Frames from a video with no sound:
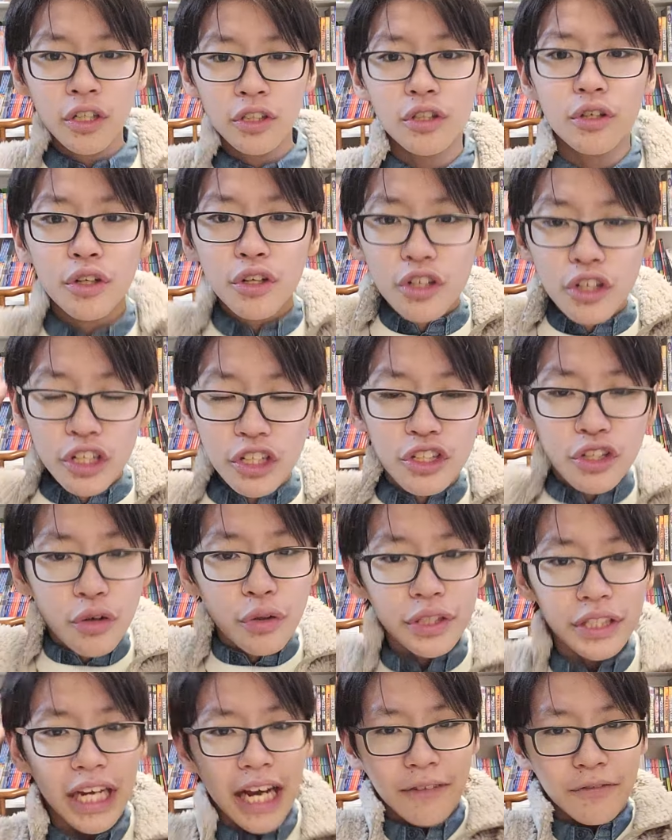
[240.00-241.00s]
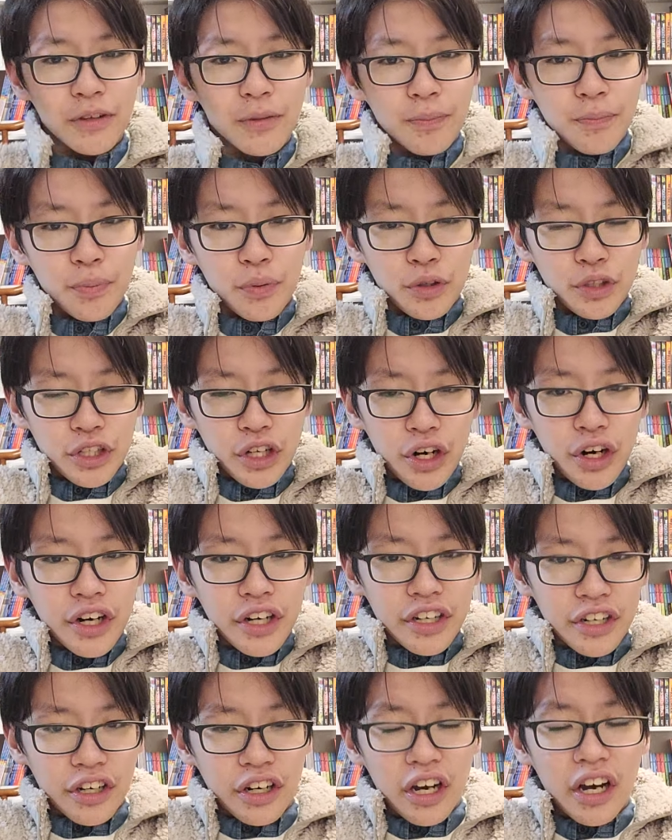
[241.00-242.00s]
so you're just going to have to push
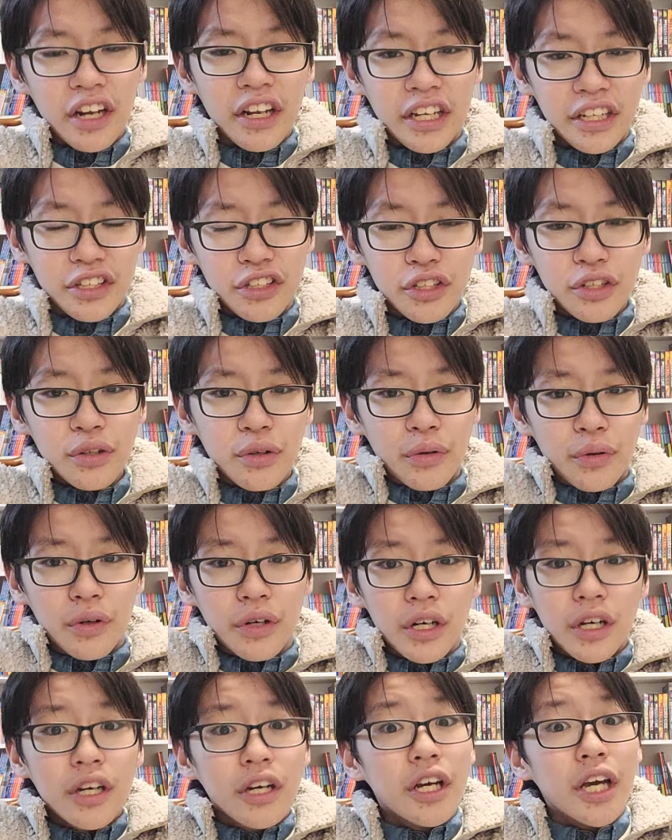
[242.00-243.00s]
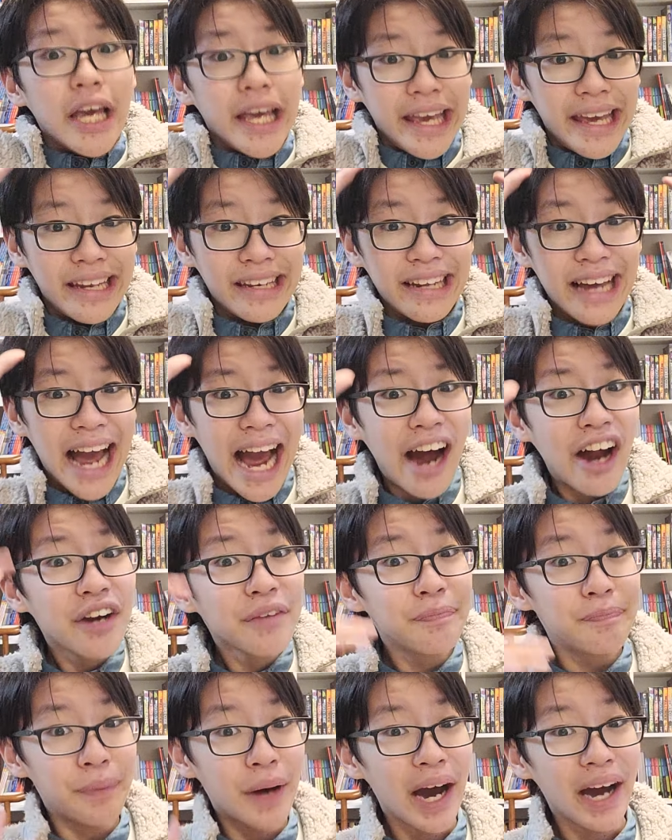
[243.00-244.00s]
harder on it too. And
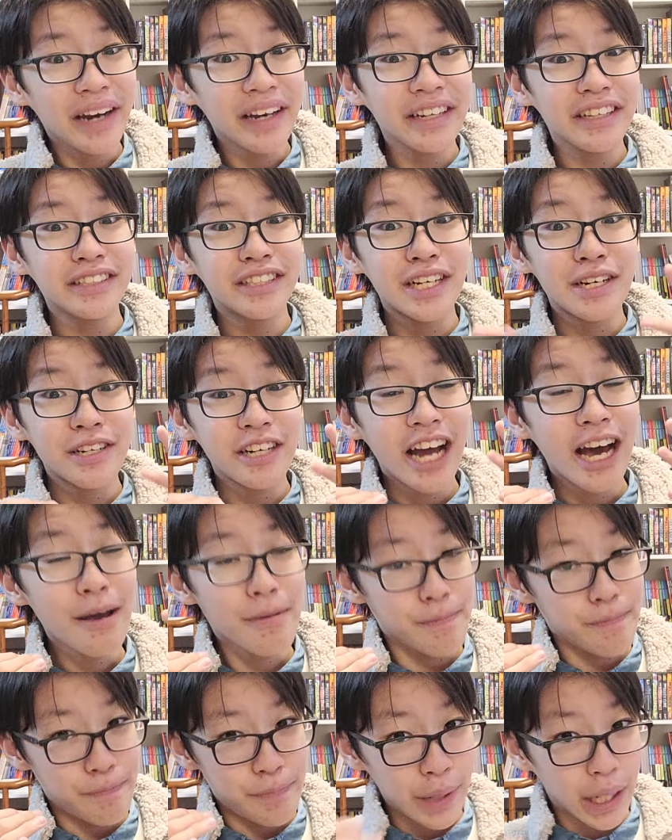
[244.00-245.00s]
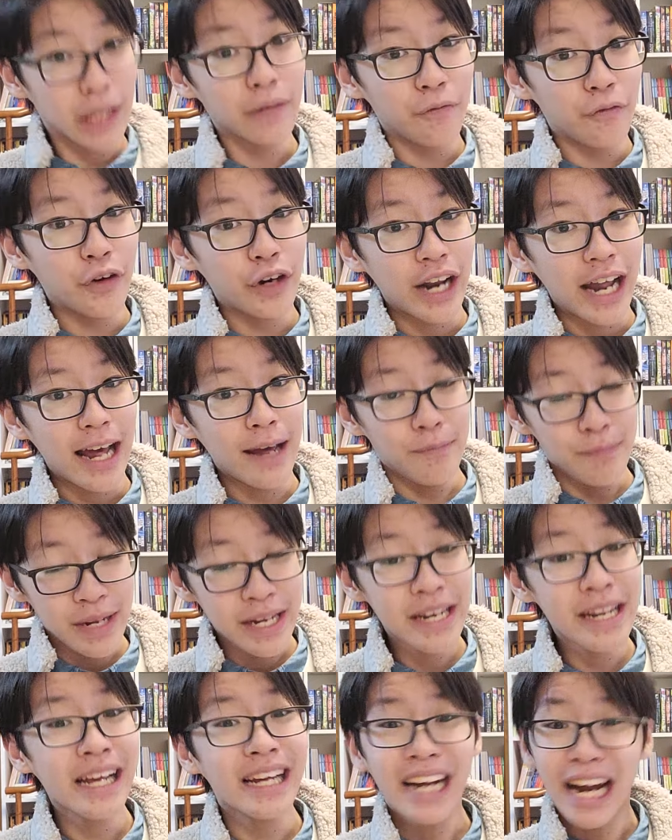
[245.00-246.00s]
our bodies are not built for that,
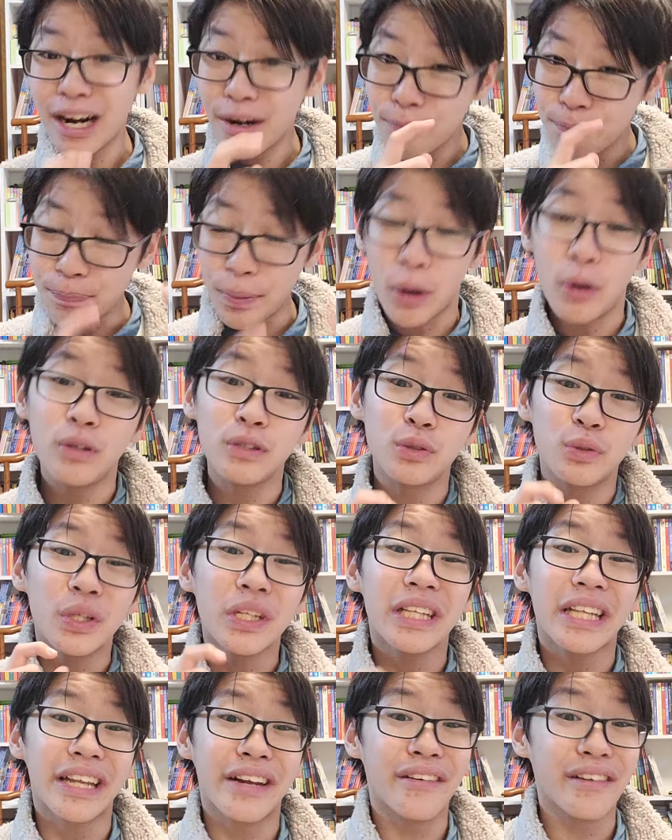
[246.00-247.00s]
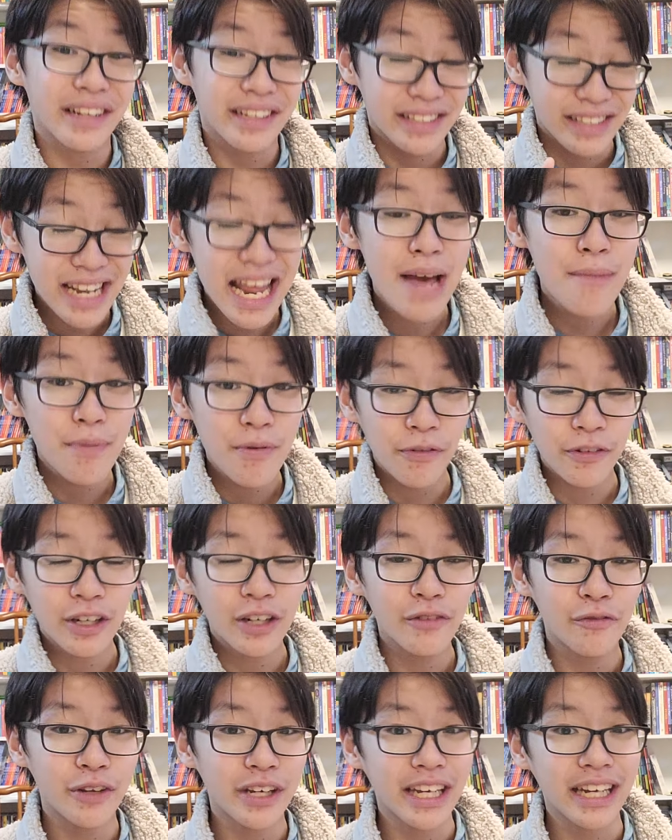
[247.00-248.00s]
meaning our bones will literally snap
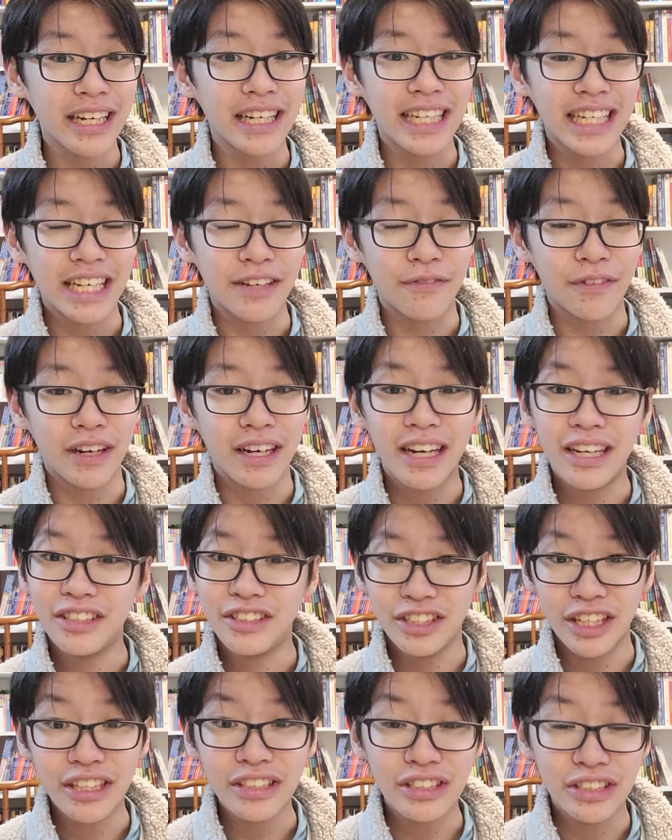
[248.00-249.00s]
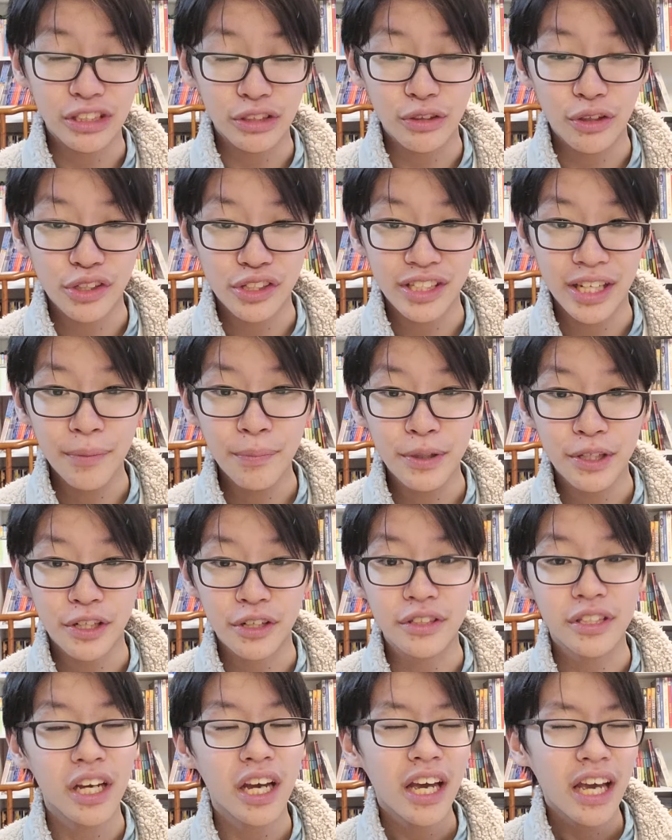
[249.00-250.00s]
before we can even adjust to these
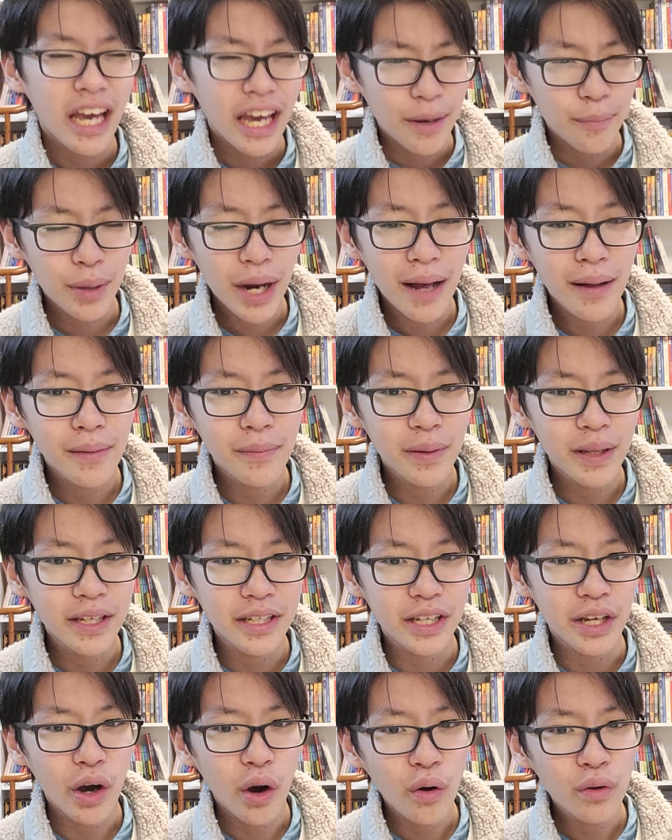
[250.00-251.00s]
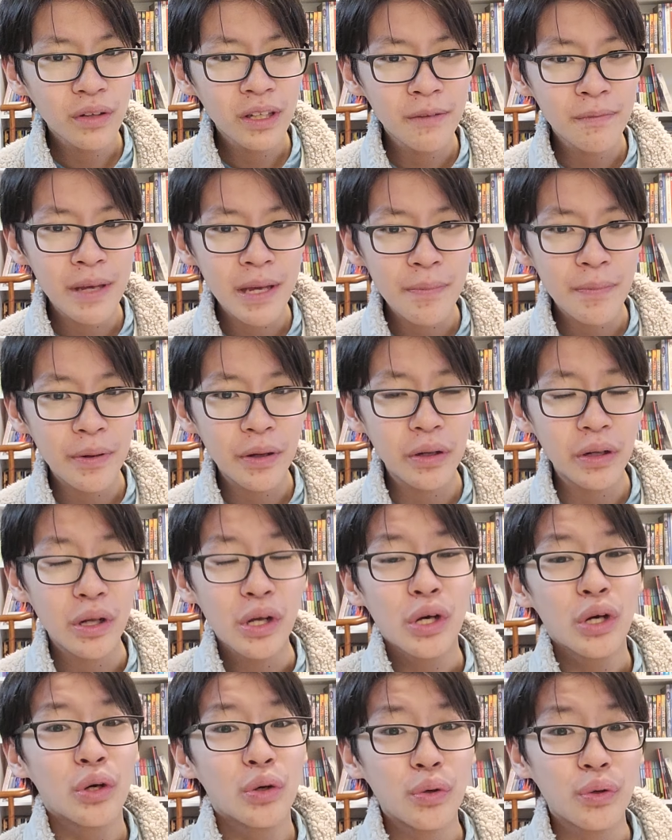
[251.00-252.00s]
temperatures. And probably the only people
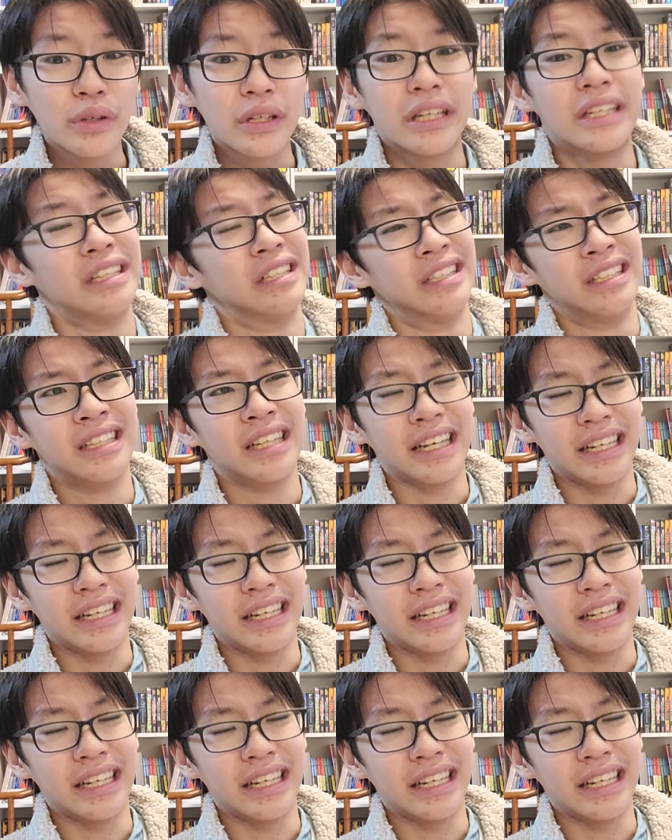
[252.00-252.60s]
who can,